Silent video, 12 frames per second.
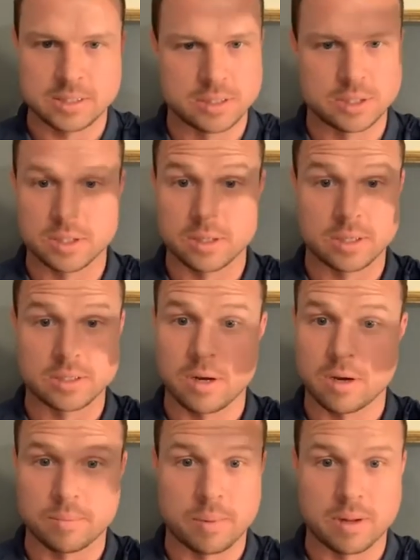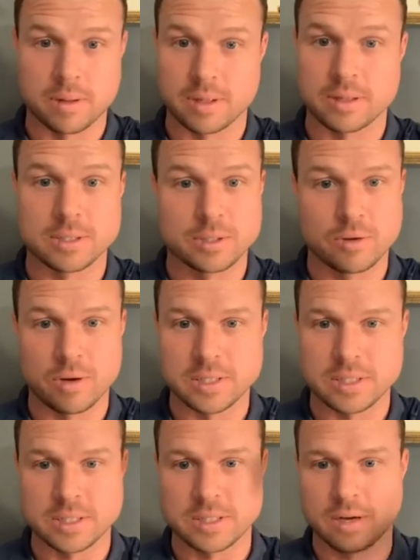and she'll like talk about like this crazy
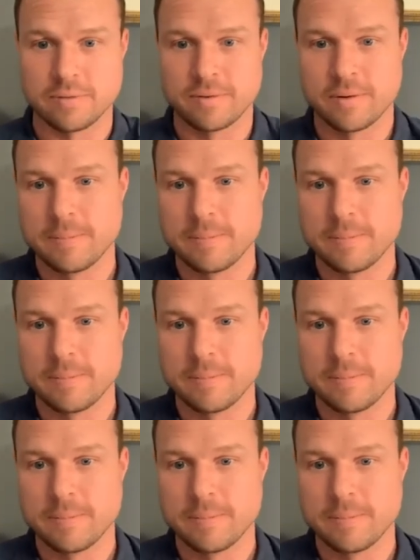stuff,